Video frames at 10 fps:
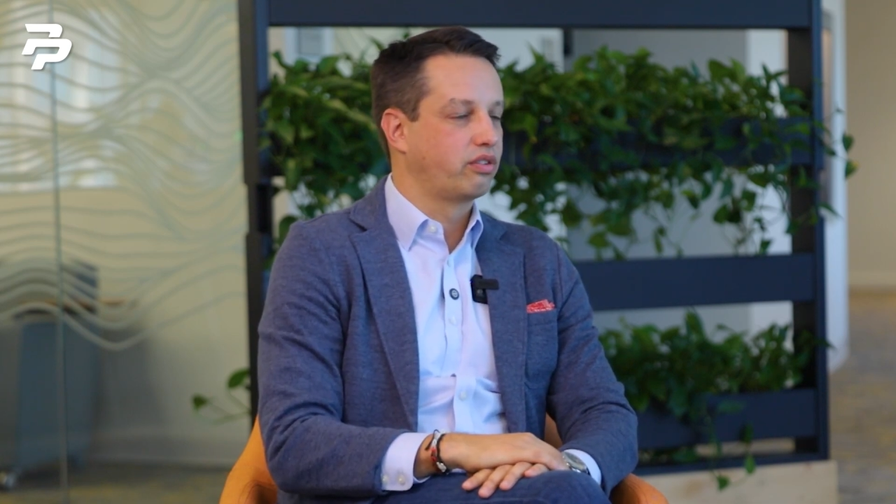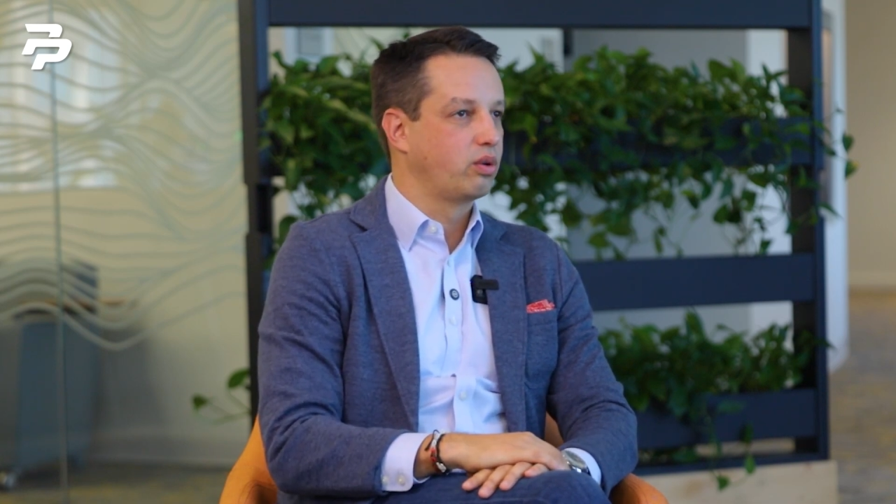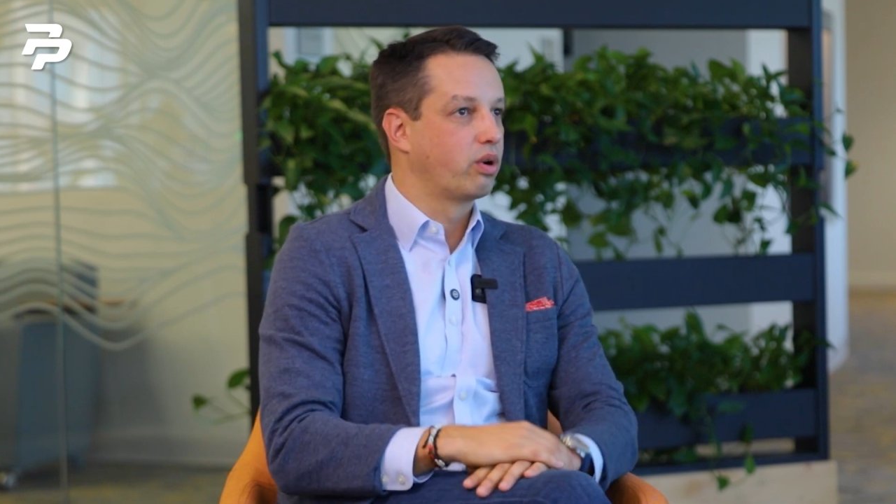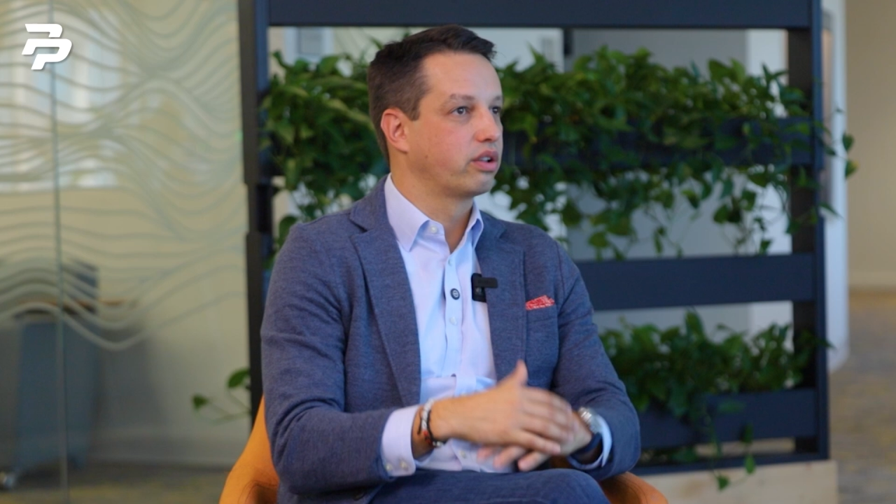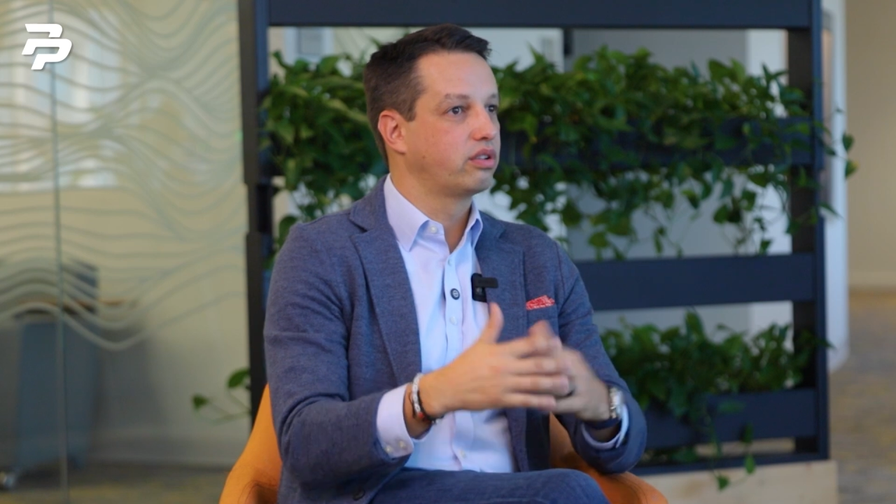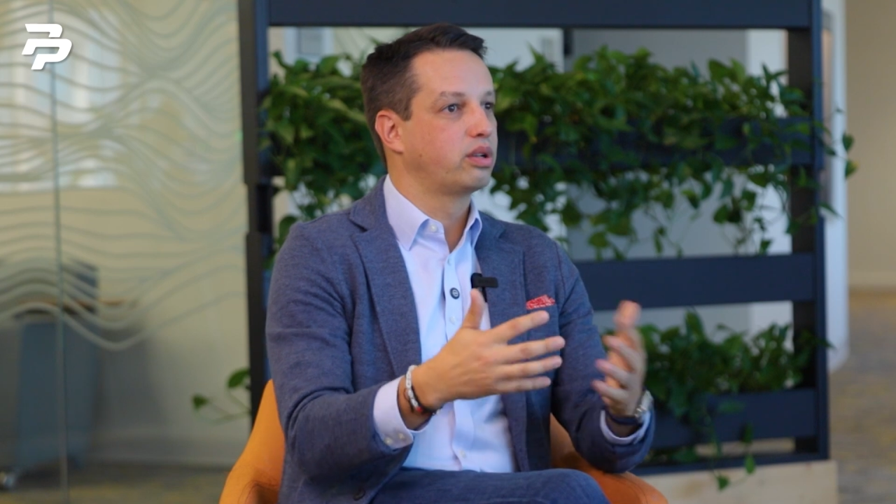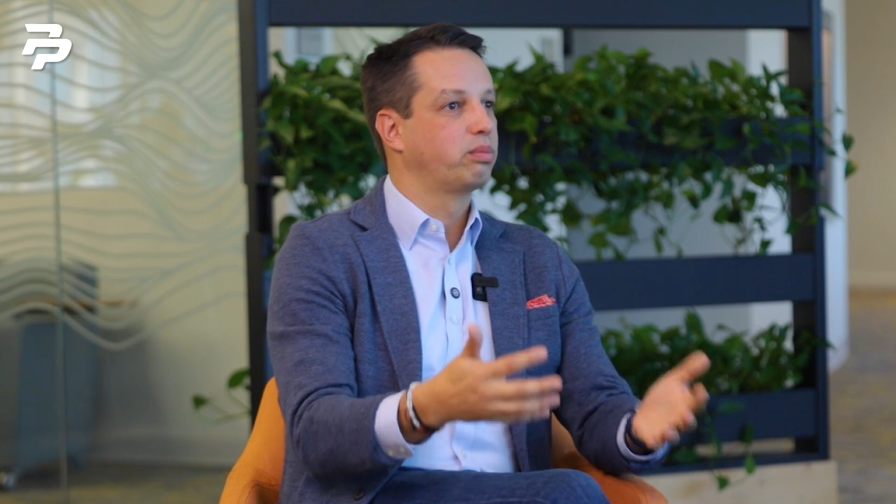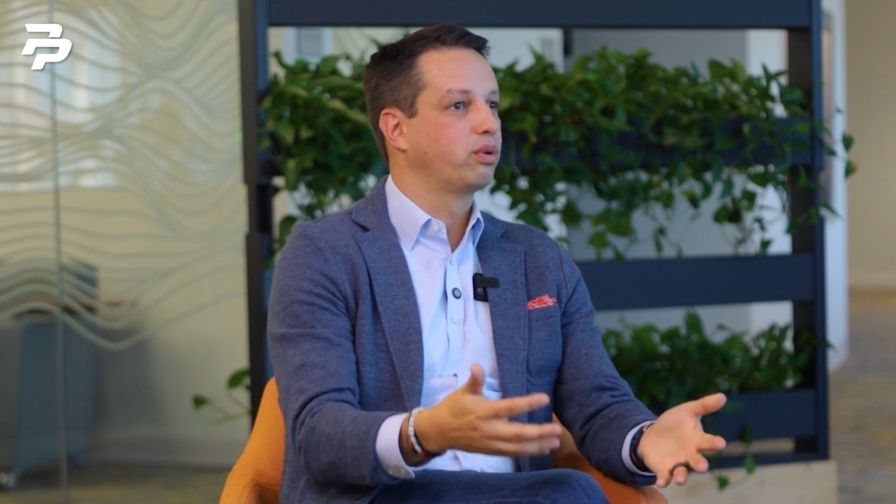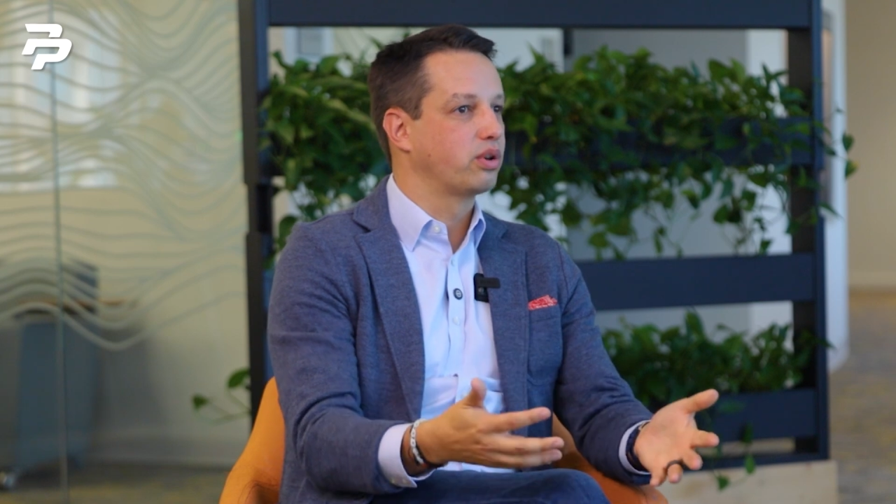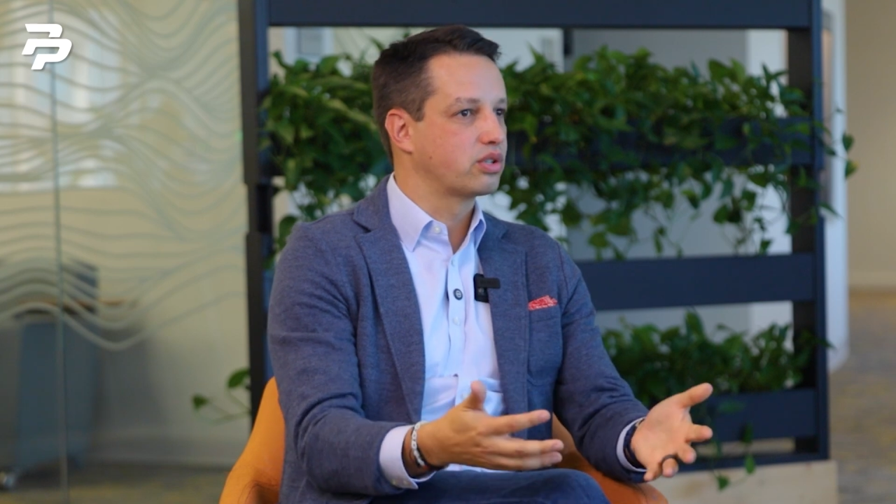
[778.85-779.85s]
if you wanted to
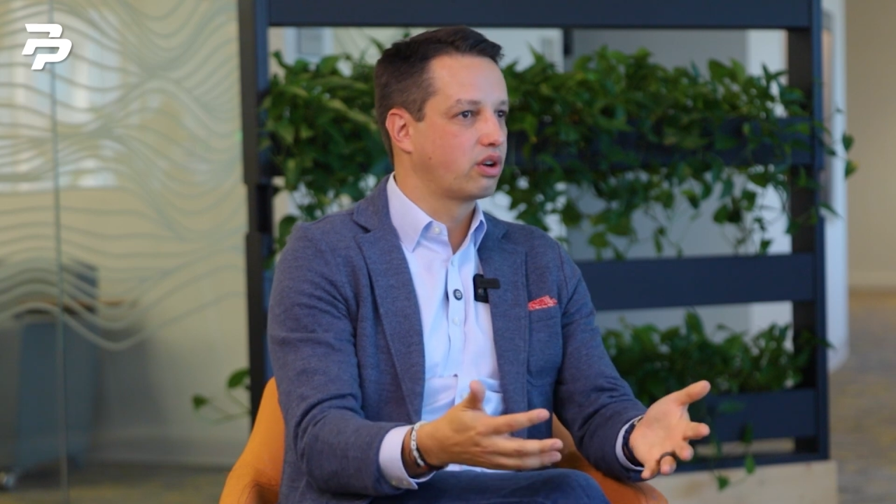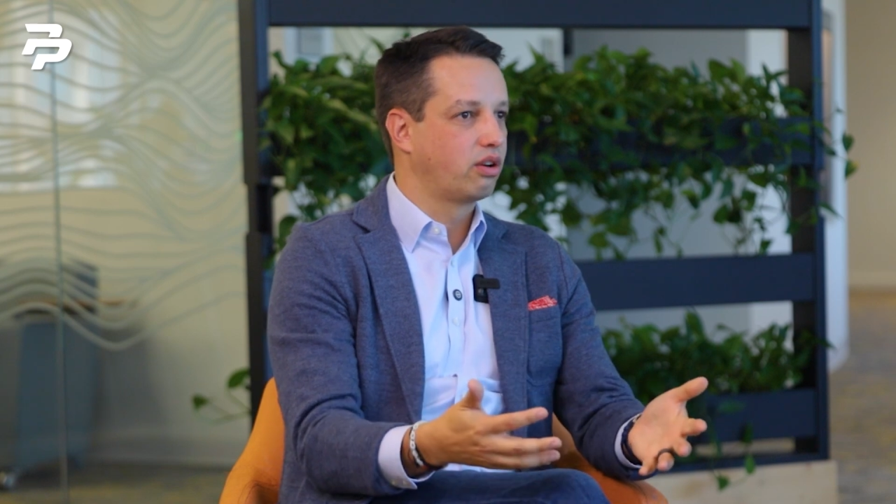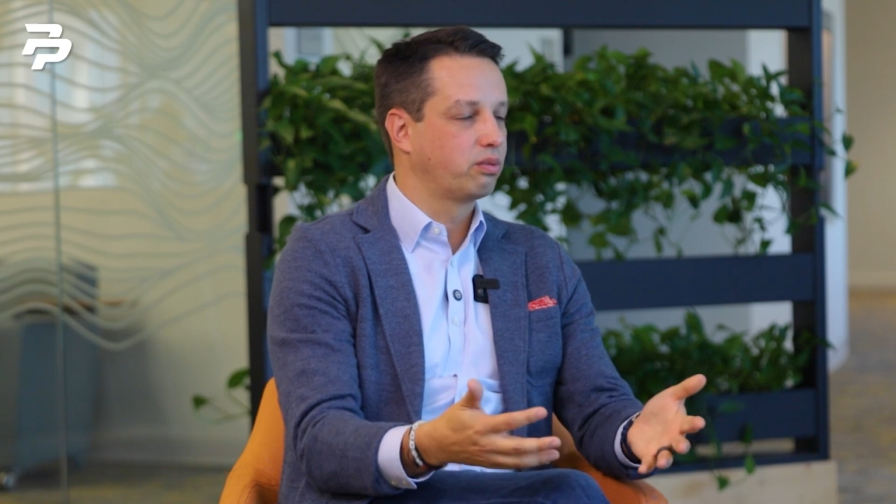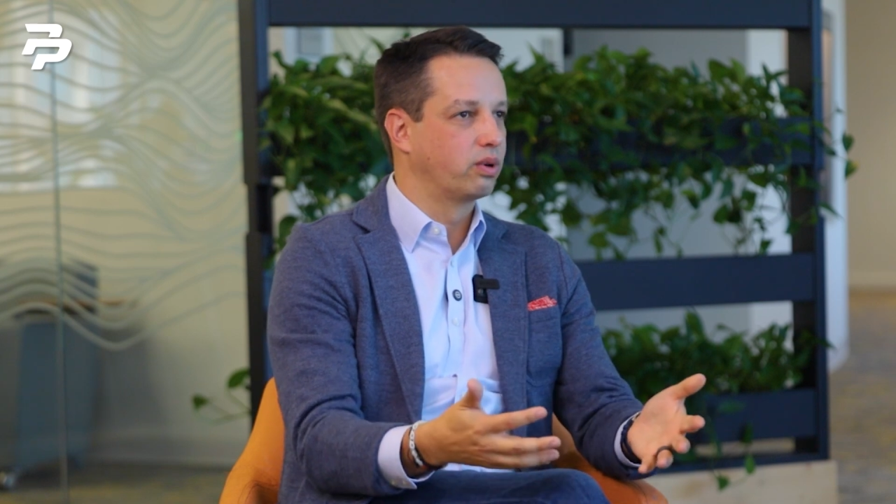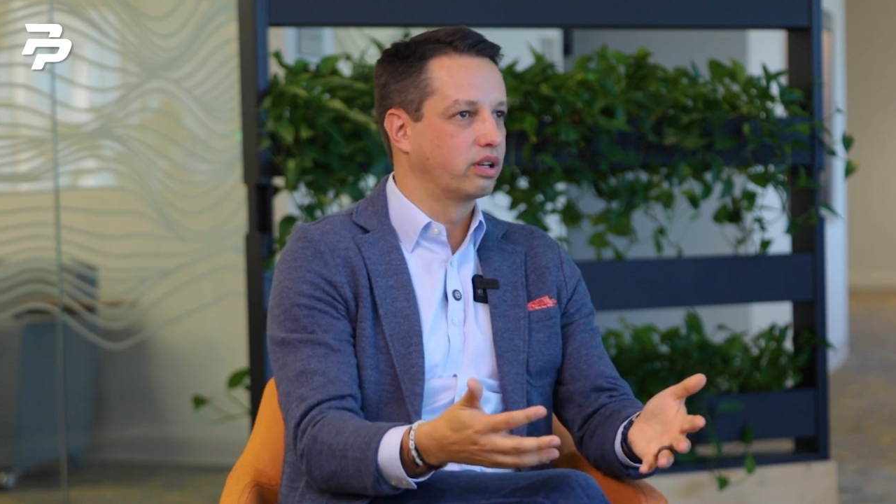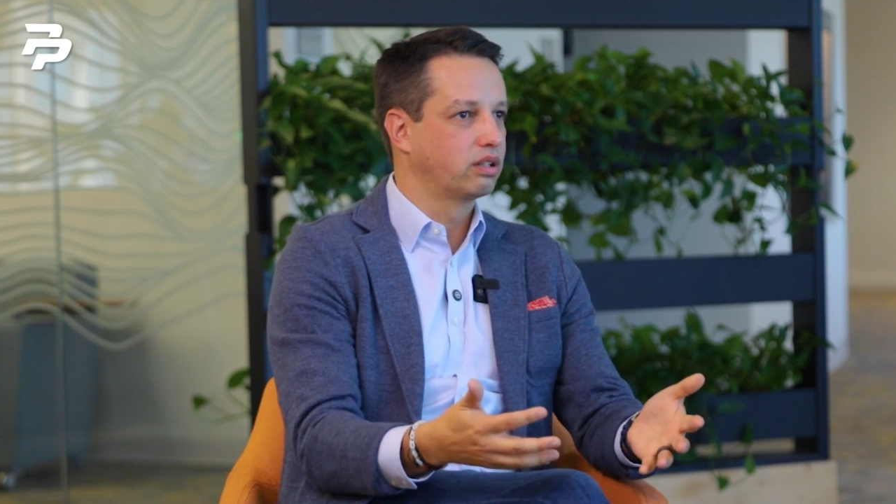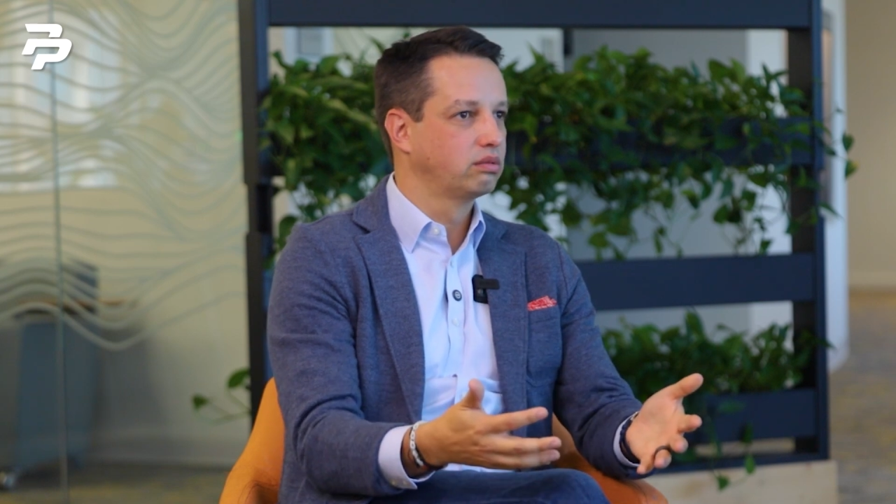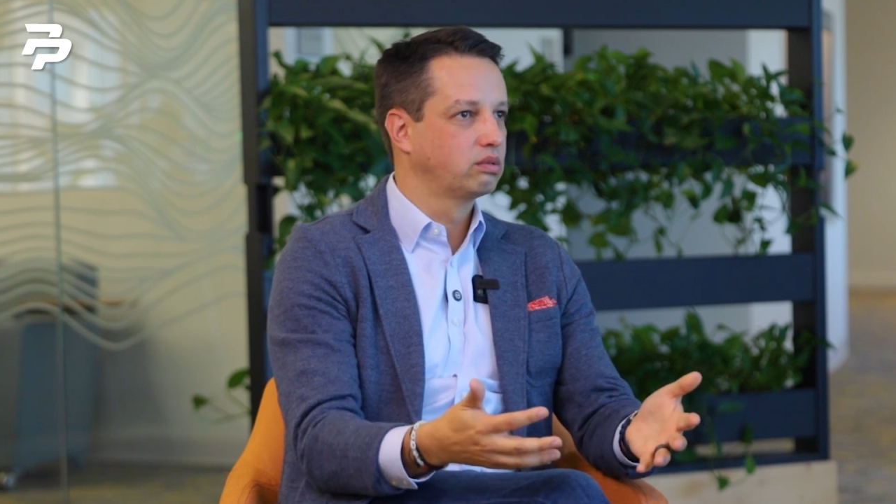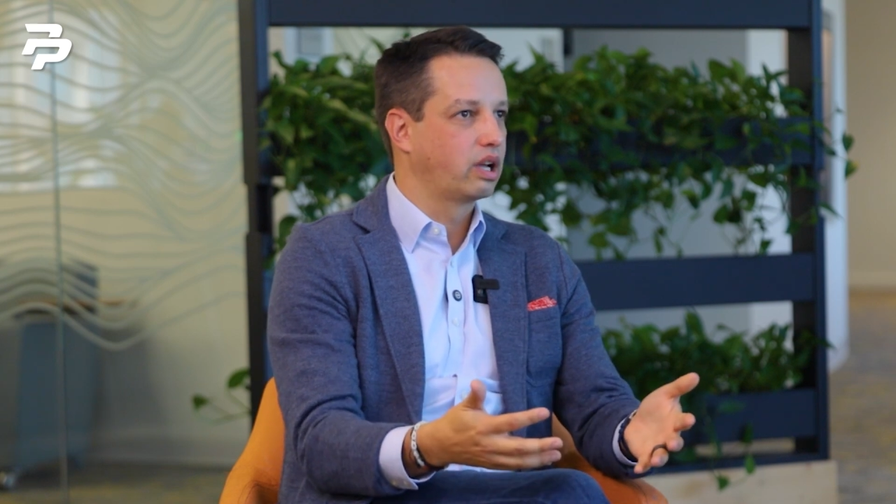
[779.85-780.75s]
deploy software